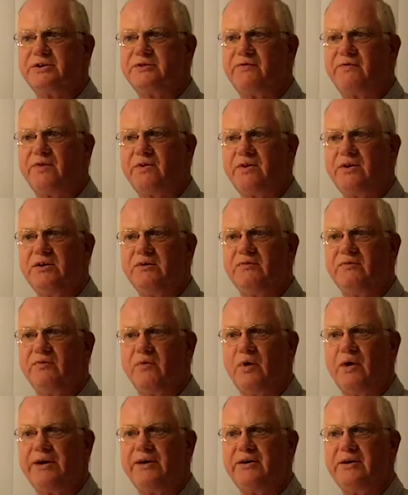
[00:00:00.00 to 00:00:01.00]
is full
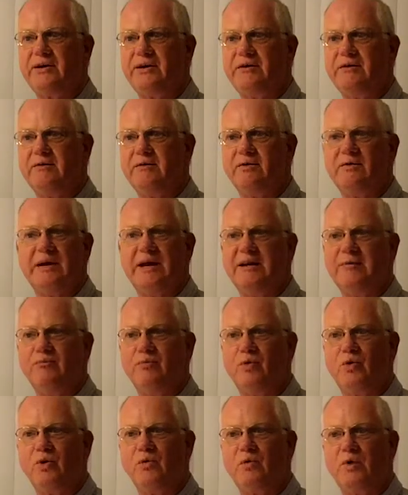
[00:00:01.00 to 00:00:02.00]
of water and you add
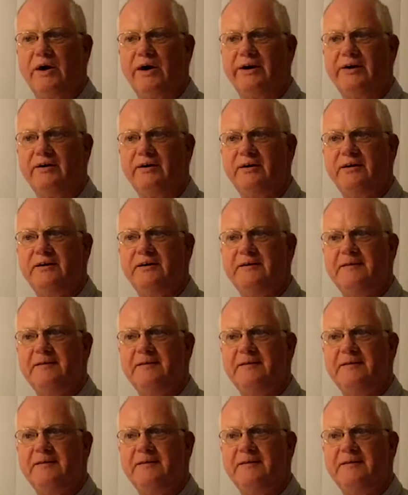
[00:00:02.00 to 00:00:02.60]
more water,